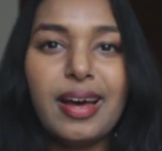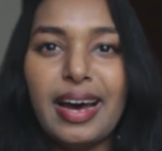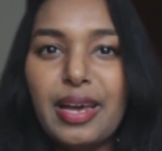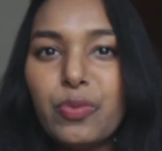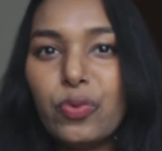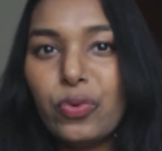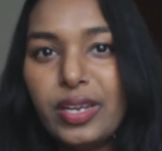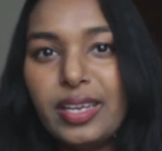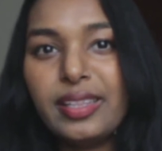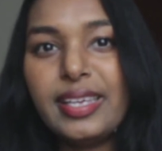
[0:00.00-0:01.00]
I am
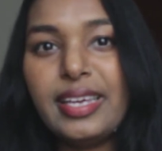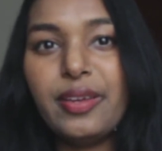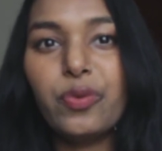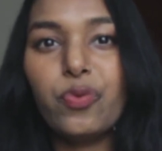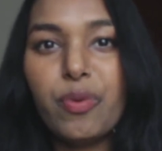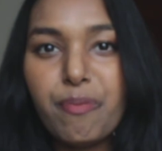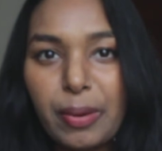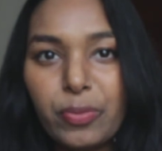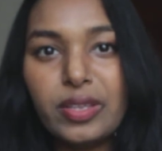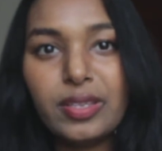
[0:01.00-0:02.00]
really
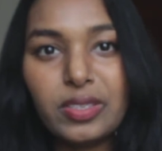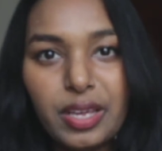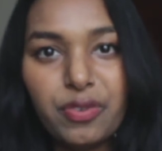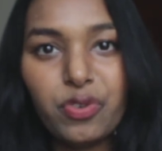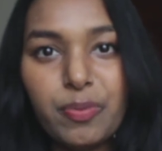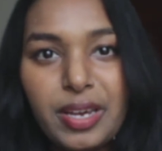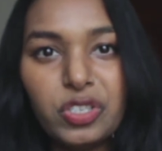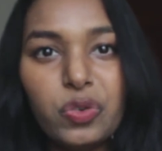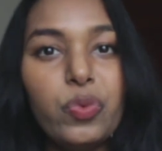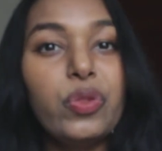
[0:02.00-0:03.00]
remembering this
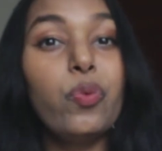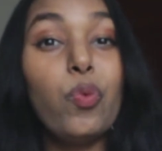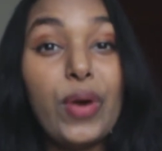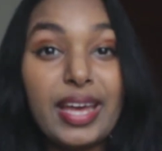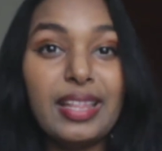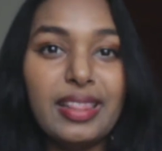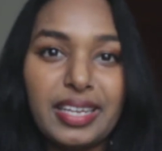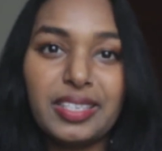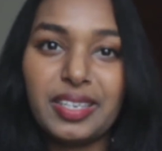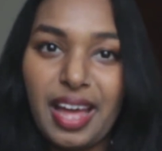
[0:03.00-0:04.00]
information with way
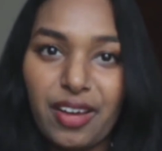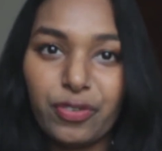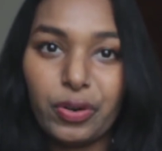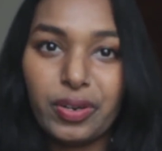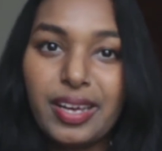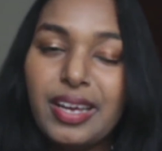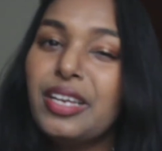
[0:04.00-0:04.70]
less effort.